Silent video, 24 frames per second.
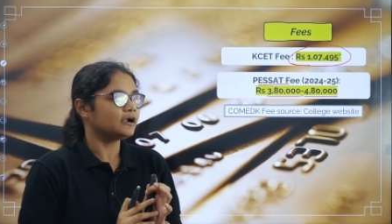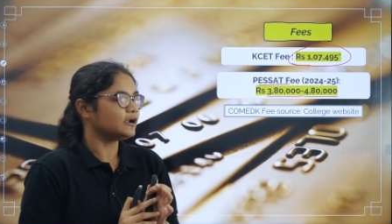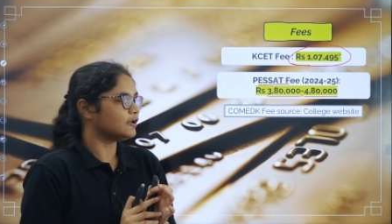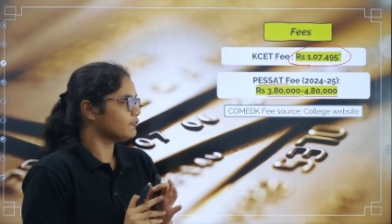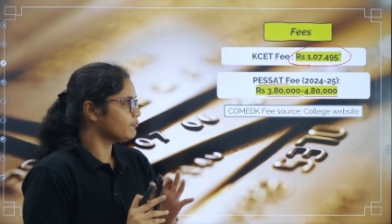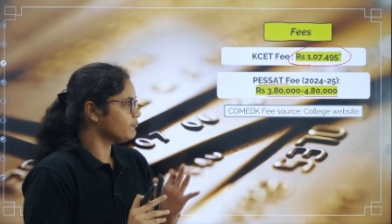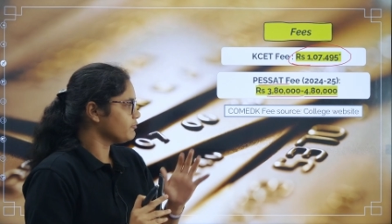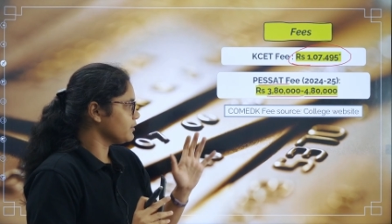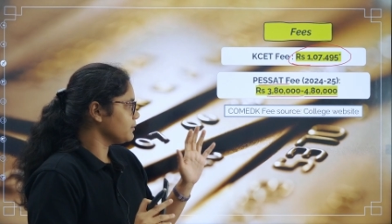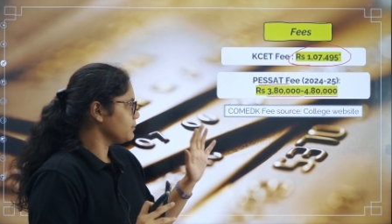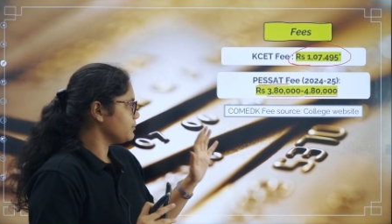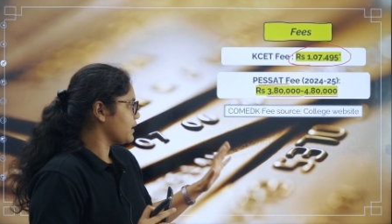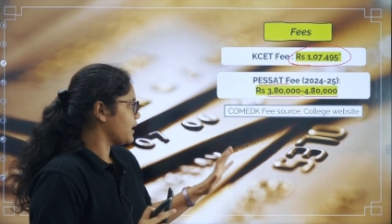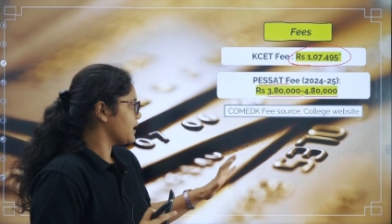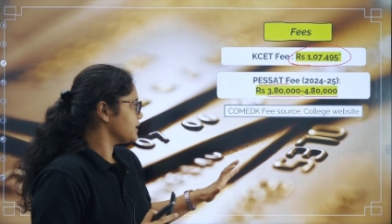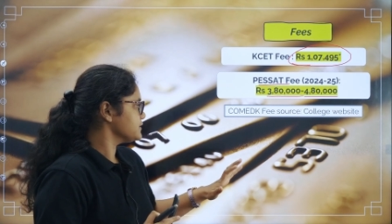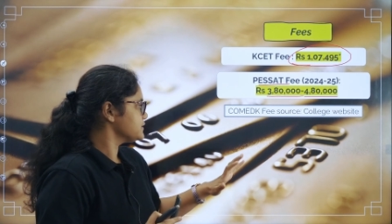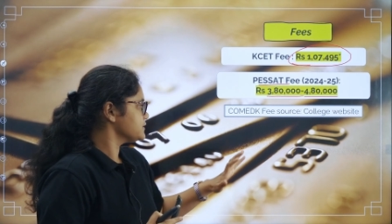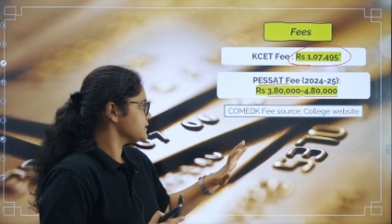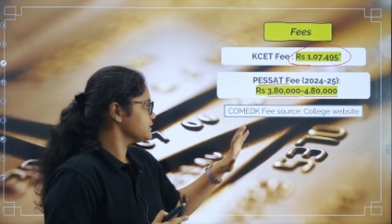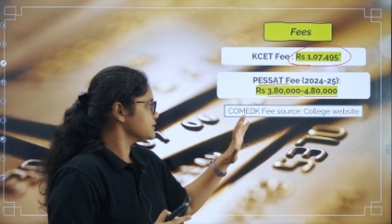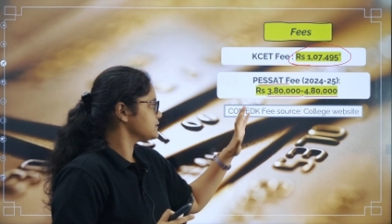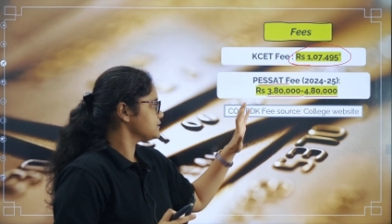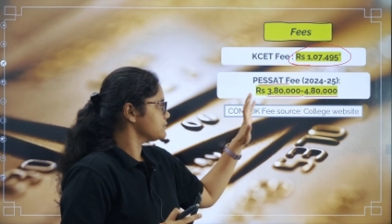different
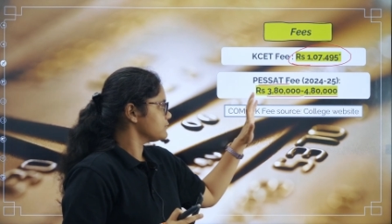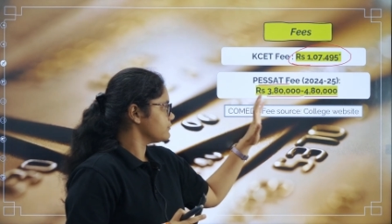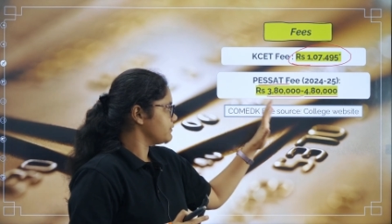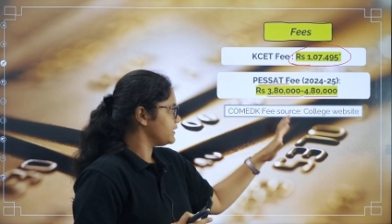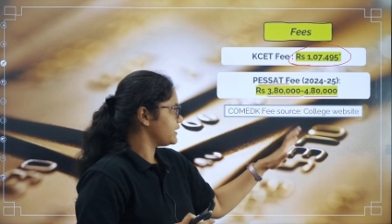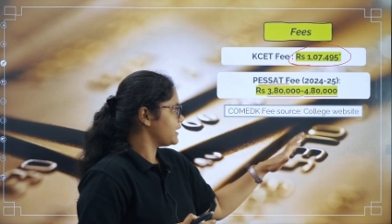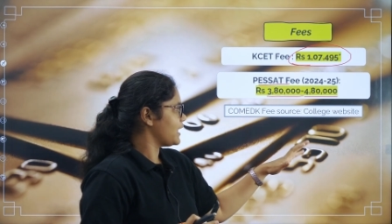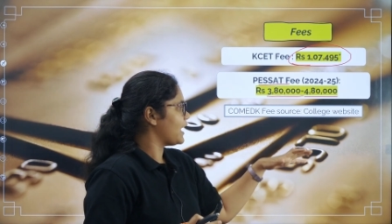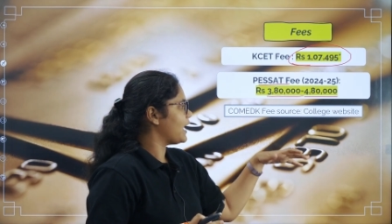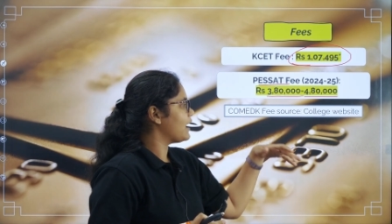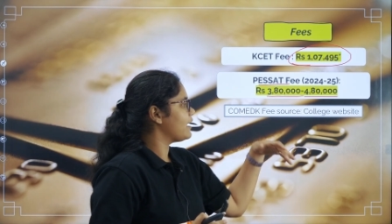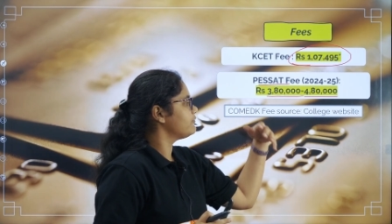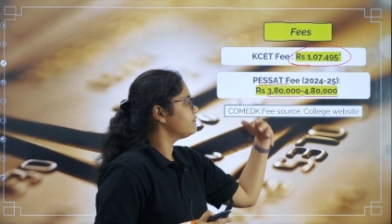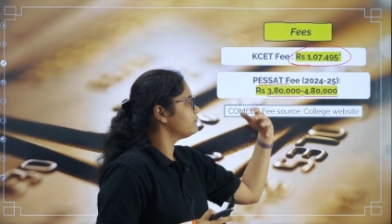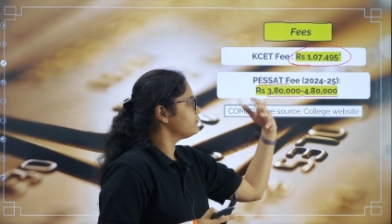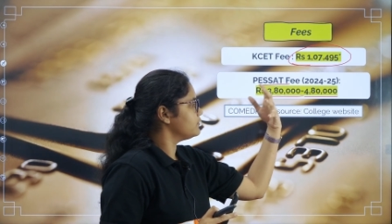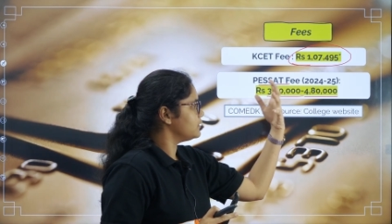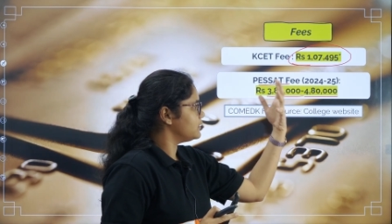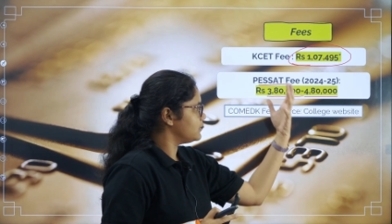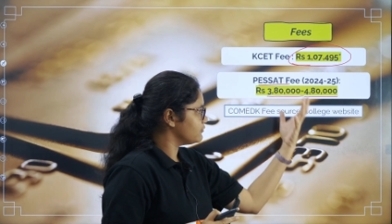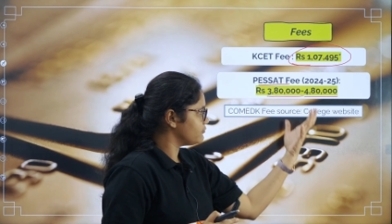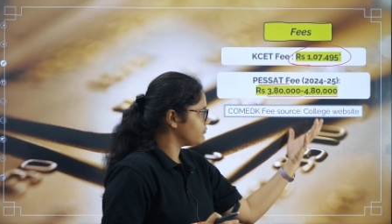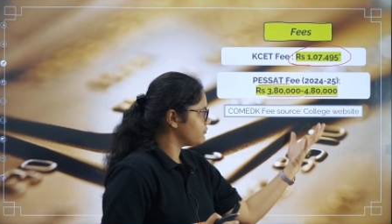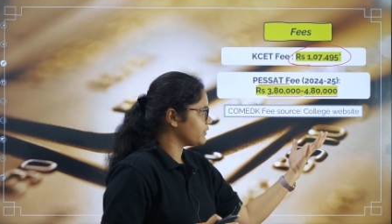branches will have
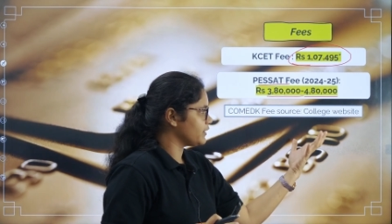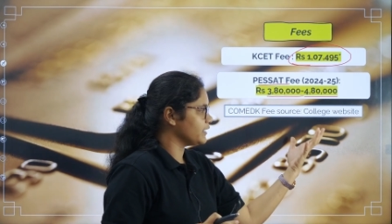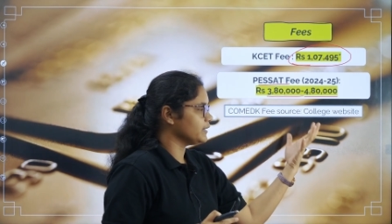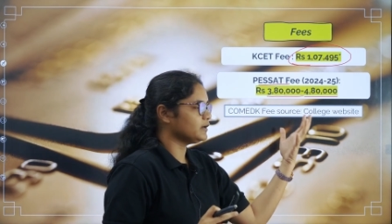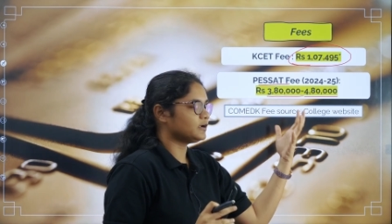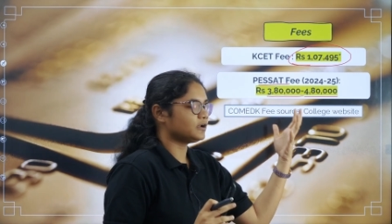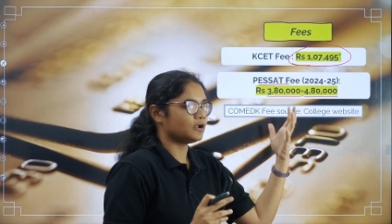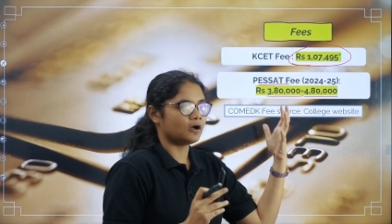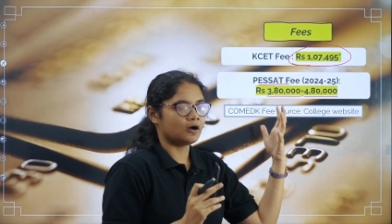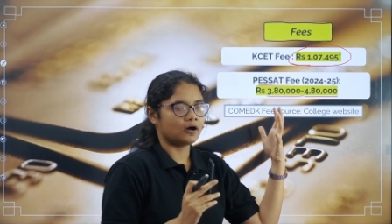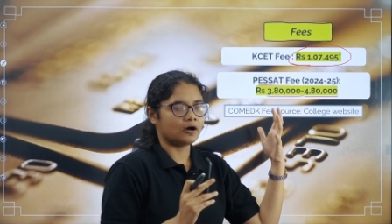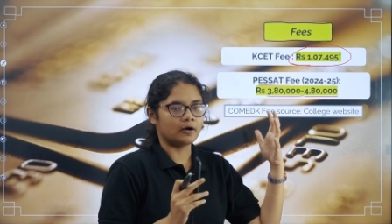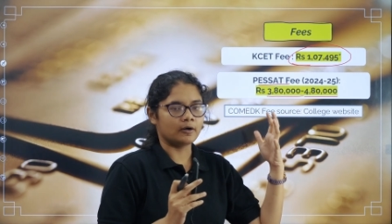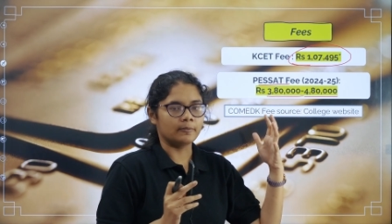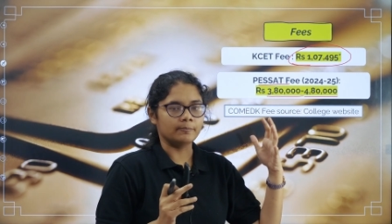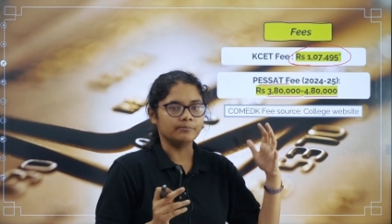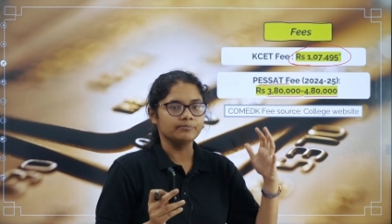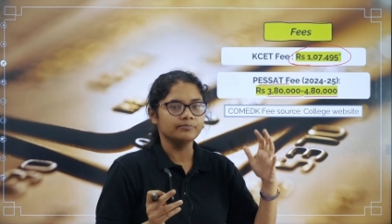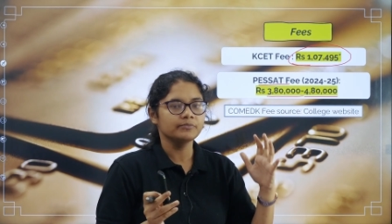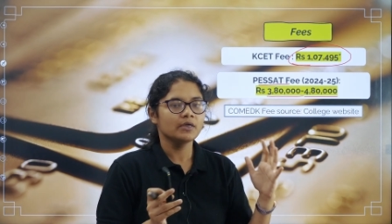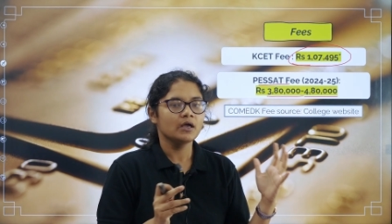different uh,